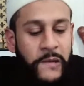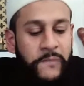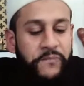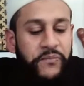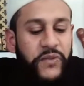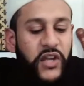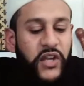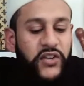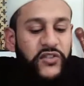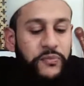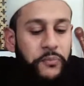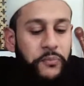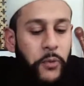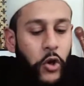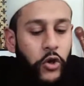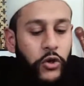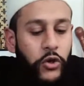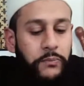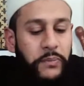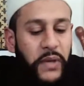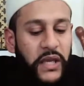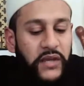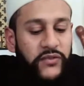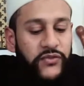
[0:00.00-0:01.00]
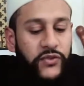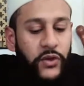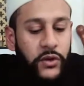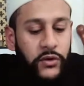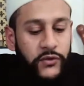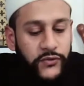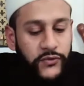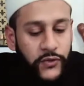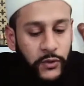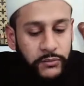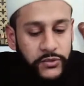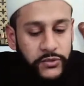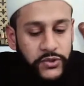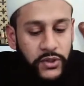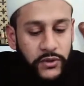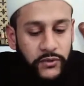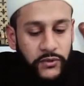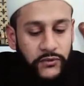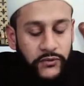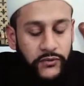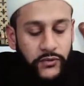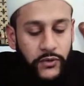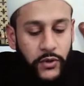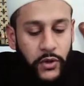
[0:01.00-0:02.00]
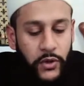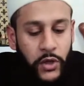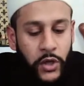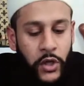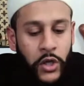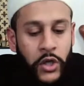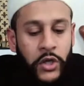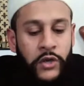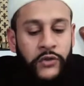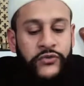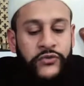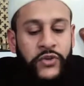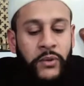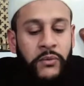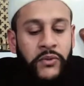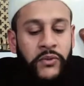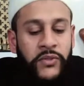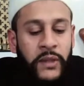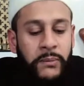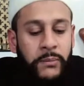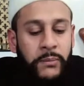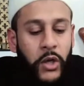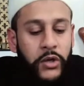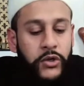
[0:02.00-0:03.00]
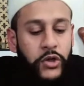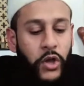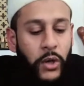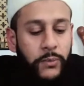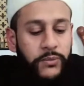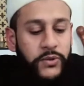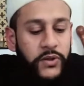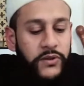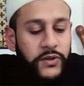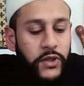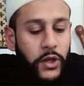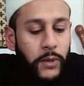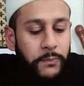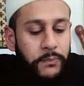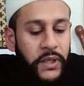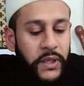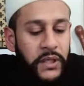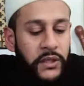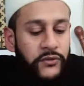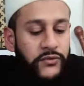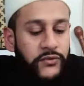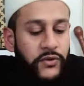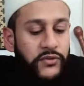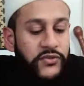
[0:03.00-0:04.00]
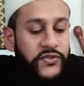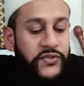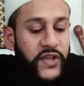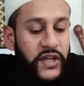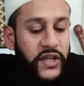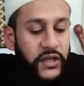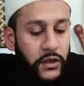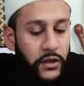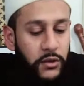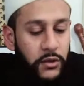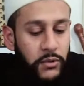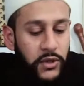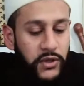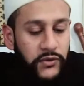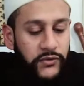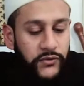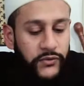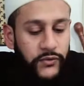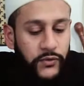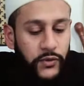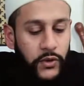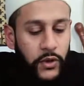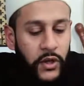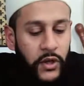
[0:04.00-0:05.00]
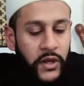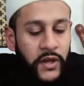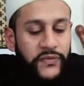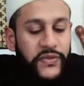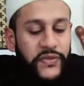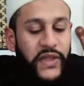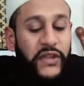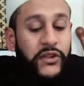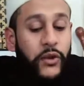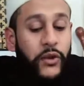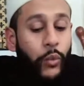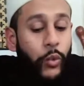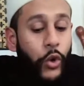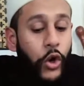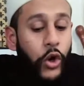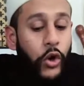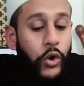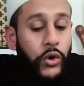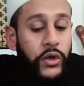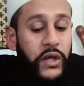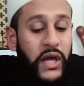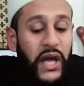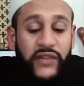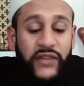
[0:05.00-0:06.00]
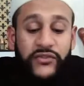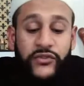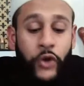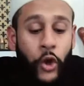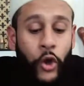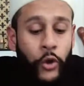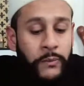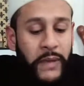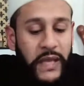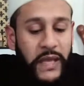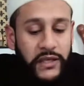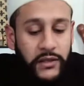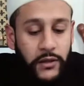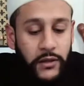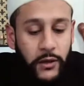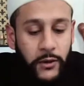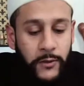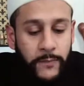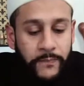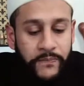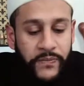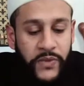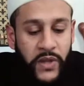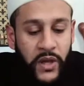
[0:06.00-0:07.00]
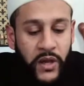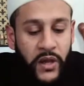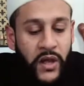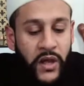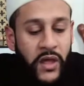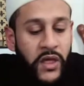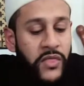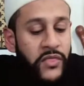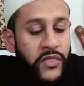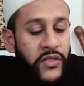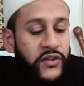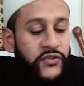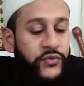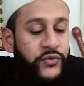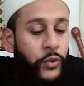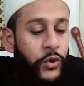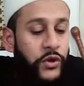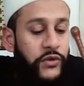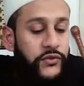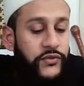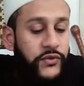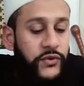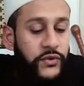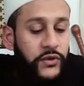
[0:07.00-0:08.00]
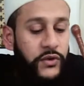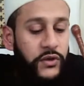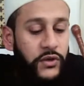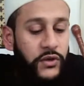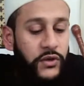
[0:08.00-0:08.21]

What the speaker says: They spoke based on assumptions. Some of them adopted the opinions of secularists. that the world has no maker. This was